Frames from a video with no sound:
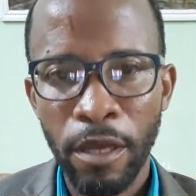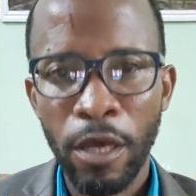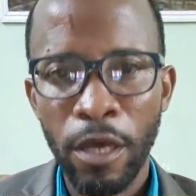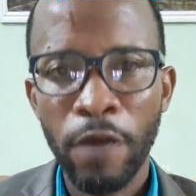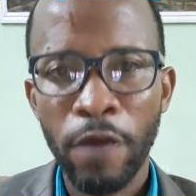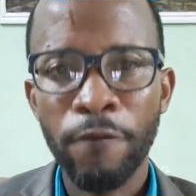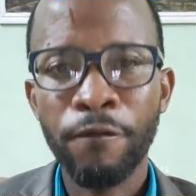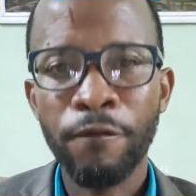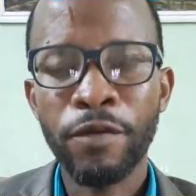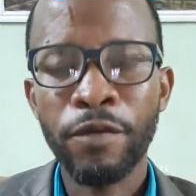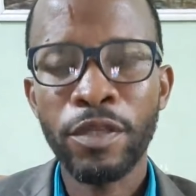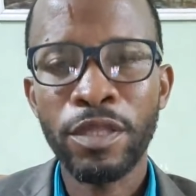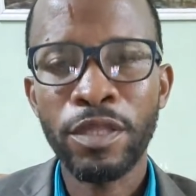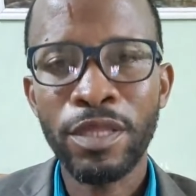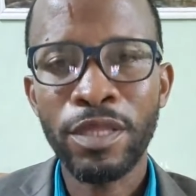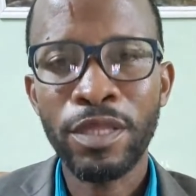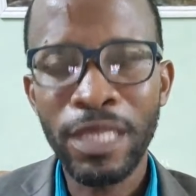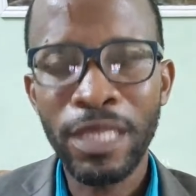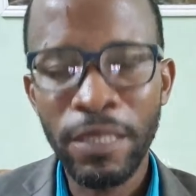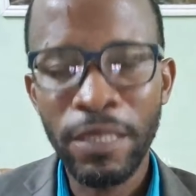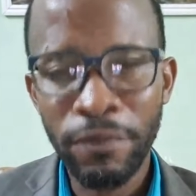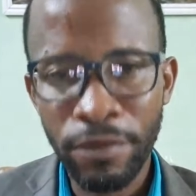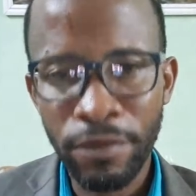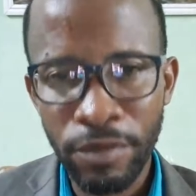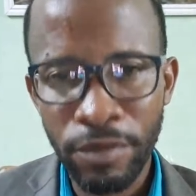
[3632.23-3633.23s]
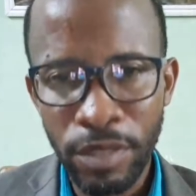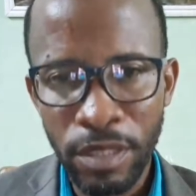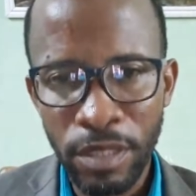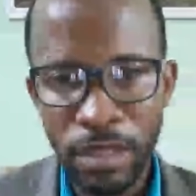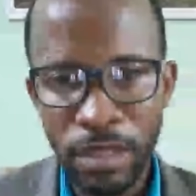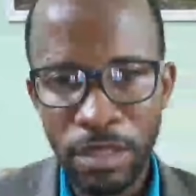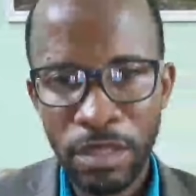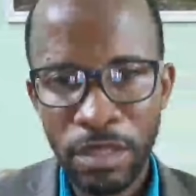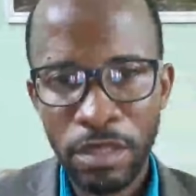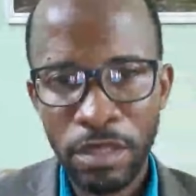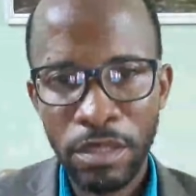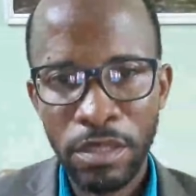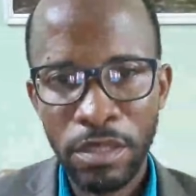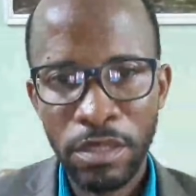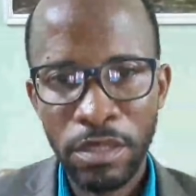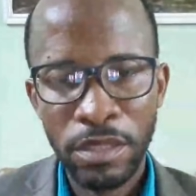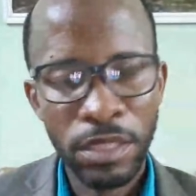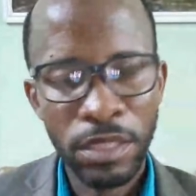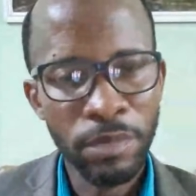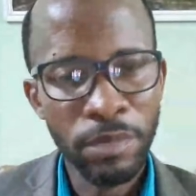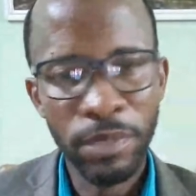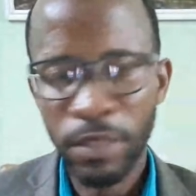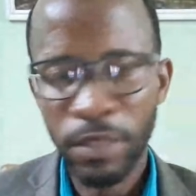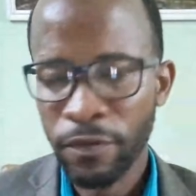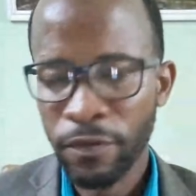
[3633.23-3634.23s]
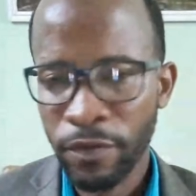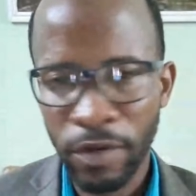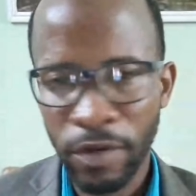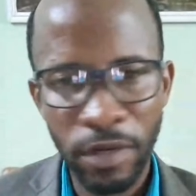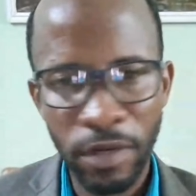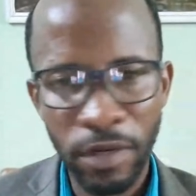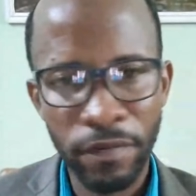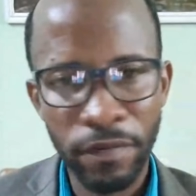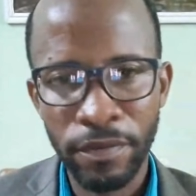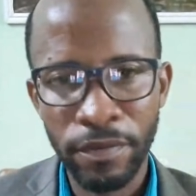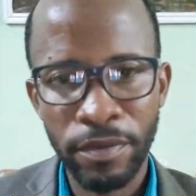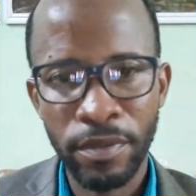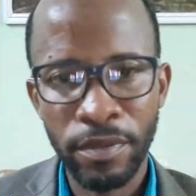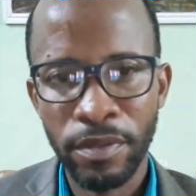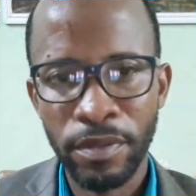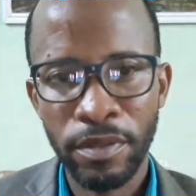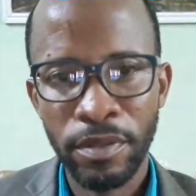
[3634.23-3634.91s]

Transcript: for thievery to be involved,